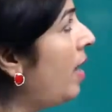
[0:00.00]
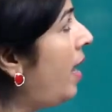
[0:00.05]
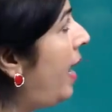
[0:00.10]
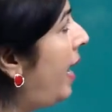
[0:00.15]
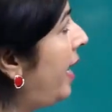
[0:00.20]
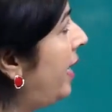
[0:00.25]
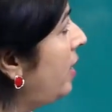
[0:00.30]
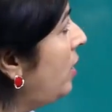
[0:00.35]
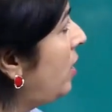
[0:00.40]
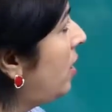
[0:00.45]

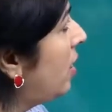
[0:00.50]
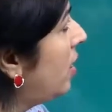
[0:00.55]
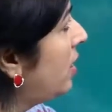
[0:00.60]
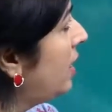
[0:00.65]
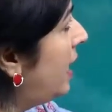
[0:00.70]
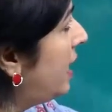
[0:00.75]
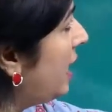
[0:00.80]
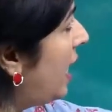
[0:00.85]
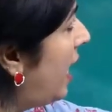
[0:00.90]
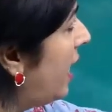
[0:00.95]
And
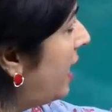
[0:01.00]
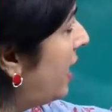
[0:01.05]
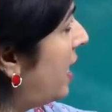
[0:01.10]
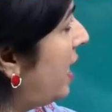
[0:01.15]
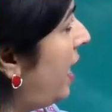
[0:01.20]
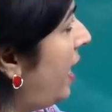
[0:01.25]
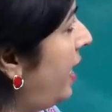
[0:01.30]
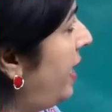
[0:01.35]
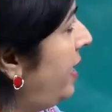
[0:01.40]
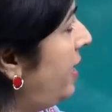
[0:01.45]
that
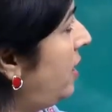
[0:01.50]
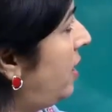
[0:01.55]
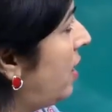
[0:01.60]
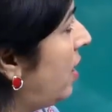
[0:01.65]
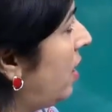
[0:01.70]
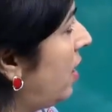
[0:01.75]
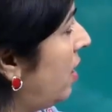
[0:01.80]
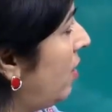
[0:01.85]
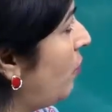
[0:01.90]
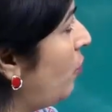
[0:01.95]
underlined
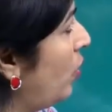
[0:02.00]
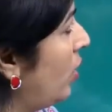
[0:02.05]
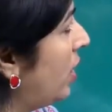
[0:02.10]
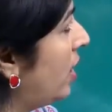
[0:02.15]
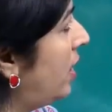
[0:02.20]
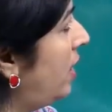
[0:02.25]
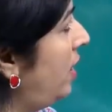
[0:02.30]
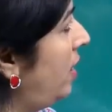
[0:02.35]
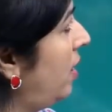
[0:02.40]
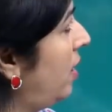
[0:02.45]

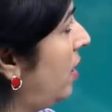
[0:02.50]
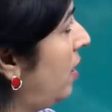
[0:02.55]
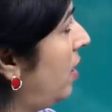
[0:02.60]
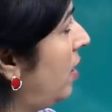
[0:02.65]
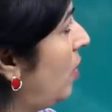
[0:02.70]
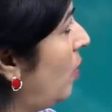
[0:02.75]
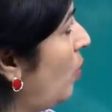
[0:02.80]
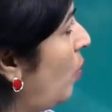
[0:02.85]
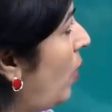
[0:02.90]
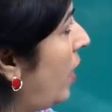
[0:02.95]
word,
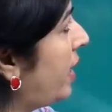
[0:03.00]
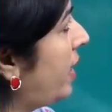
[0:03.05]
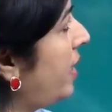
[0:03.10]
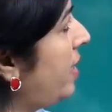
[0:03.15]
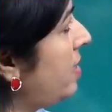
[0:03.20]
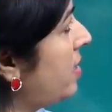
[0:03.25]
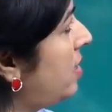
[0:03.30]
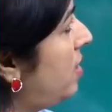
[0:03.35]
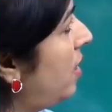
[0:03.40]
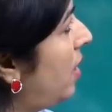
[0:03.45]
what
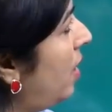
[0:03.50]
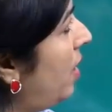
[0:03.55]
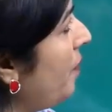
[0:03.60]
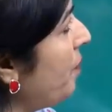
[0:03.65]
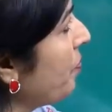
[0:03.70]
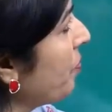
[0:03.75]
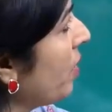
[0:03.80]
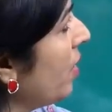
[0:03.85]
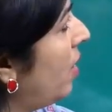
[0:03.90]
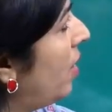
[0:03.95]
is the,
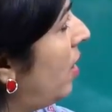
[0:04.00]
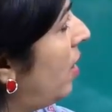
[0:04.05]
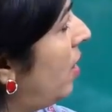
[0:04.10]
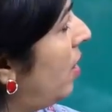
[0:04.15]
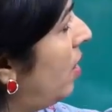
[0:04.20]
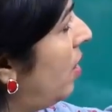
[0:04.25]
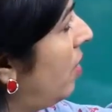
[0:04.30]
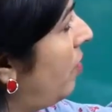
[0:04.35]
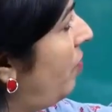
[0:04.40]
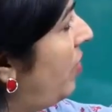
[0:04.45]

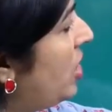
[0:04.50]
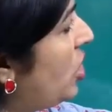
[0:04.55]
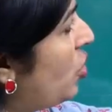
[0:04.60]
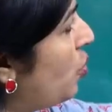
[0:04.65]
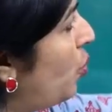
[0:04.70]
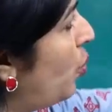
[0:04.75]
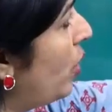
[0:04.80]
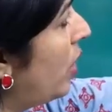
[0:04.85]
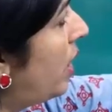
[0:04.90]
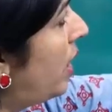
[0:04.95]
which
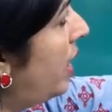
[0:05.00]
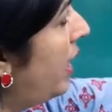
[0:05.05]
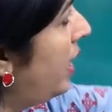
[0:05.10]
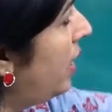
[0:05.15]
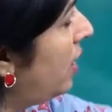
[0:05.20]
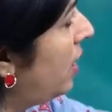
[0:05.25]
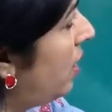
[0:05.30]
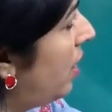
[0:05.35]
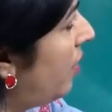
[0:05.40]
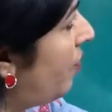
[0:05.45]

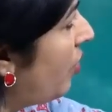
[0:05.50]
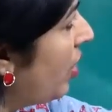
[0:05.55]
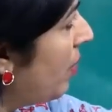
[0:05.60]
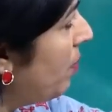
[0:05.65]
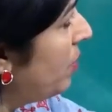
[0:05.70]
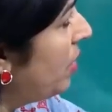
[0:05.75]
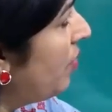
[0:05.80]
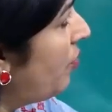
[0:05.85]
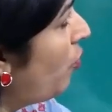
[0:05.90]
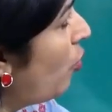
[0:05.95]
word
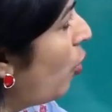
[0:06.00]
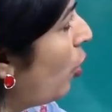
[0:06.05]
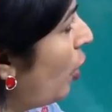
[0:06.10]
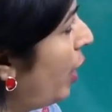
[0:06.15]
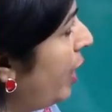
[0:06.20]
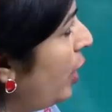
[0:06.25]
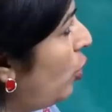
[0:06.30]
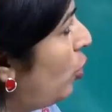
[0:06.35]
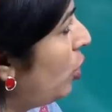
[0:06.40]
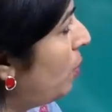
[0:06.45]
from the
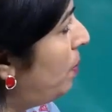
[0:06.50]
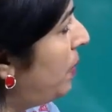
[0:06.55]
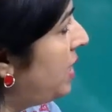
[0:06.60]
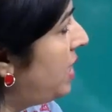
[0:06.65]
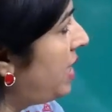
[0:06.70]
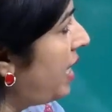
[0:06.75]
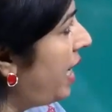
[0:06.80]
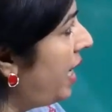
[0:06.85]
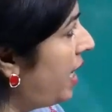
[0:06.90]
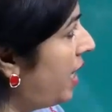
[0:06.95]
following could be
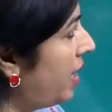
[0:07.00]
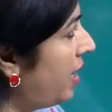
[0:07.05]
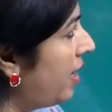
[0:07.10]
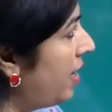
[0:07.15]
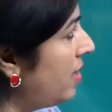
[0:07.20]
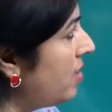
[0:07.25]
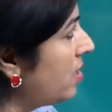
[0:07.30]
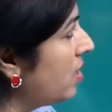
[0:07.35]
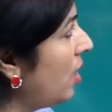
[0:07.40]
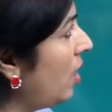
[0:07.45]
taken
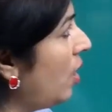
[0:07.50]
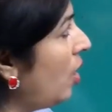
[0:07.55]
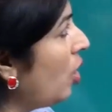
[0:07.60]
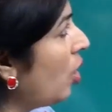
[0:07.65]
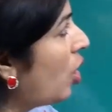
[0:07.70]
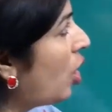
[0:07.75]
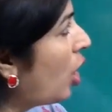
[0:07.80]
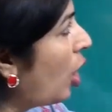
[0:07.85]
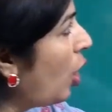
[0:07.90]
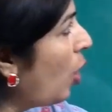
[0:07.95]
as
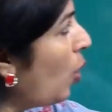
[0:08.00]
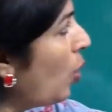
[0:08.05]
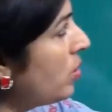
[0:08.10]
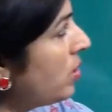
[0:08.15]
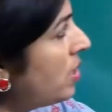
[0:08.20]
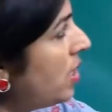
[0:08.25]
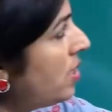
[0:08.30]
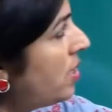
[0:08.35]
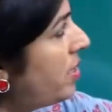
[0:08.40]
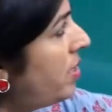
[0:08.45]

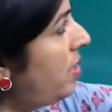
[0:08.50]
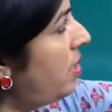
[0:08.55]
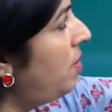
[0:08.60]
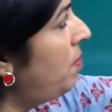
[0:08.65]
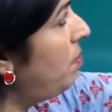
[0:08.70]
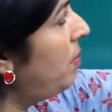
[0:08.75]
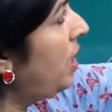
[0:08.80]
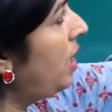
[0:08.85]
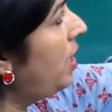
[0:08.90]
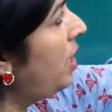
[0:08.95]
closest
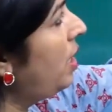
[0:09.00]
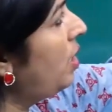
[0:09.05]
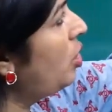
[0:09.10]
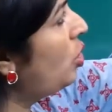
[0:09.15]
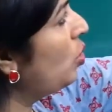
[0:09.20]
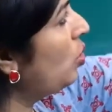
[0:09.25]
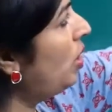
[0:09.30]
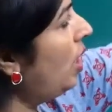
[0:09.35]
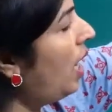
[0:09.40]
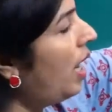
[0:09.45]
in meaning
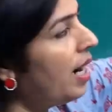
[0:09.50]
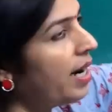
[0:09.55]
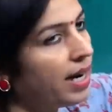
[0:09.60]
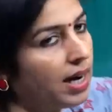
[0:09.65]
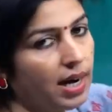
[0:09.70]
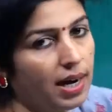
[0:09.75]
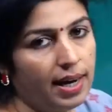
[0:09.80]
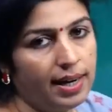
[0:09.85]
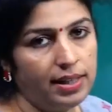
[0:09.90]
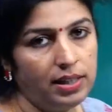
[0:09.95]
to the
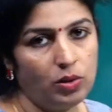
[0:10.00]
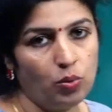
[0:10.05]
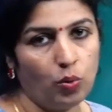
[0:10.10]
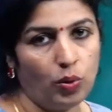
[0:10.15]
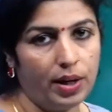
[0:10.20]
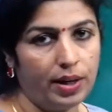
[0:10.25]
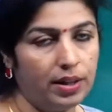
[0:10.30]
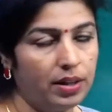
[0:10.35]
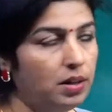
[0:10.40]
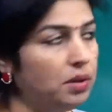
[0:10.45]
underlined
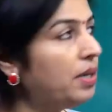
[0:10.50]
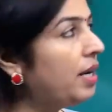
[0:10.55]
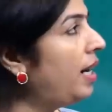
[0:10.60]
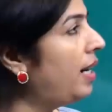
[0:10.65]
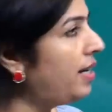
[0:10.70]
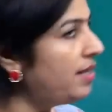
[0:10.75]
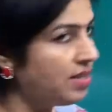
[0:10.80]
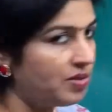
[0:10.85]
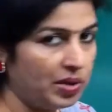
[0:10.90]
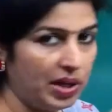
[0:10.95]
one. Okay,
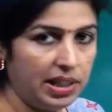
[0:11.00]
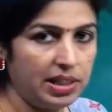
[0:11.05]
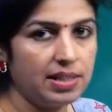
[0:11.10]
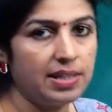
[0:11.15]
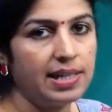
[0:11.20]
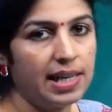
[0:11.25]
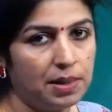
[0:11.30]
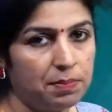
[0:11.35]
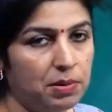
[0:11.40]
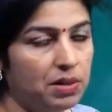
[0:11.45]
let us read the
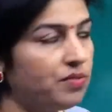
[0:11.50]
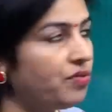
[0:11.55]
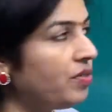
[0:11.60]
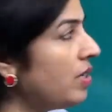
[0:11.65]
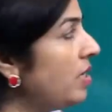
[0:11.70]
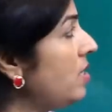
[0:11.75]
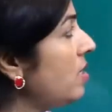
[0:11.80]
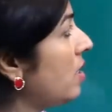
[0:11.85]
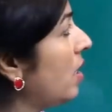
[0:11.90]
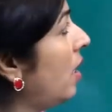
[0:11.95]
statement
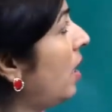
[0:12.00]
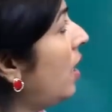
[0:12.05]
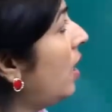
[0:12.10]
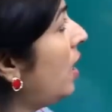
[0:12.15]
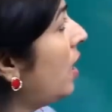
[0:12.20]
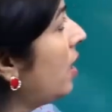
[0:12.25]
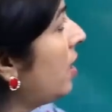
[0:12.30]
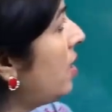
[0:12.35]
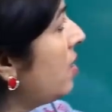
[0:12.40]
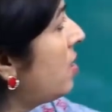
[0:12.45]
first.
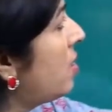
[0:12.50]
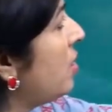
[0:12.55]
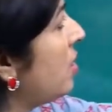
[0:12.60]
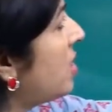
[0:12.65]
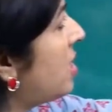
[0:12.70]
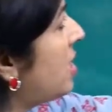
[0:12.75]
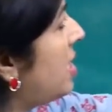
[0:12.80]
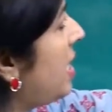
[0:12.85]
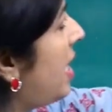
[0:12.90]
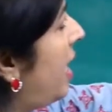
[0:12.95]
His
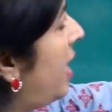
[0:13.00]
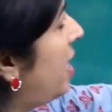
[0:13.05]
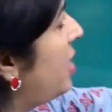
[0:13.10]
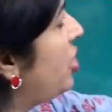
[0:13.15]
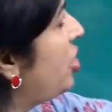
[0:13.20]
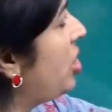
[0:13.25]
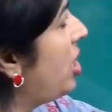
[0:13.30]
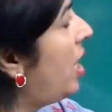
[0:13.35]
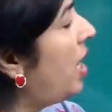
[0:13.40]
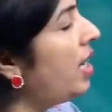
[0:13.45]

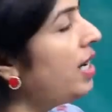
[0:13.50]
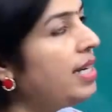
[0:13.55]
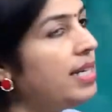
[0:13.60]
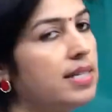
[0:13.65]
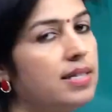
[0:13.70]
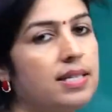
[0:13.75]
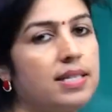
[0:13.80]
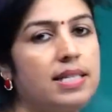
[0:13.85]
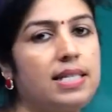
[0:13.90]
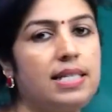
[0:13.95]
nostalgia
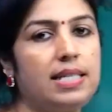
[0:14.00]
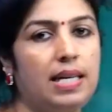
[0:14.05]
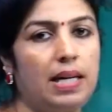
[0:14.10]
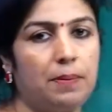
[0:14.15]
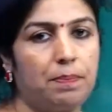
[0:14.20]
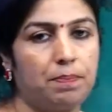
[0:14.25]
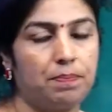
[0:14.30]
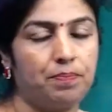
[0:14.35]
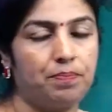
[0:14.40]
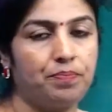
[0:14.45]
is
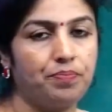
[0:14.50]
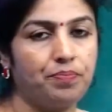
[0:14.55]
deep.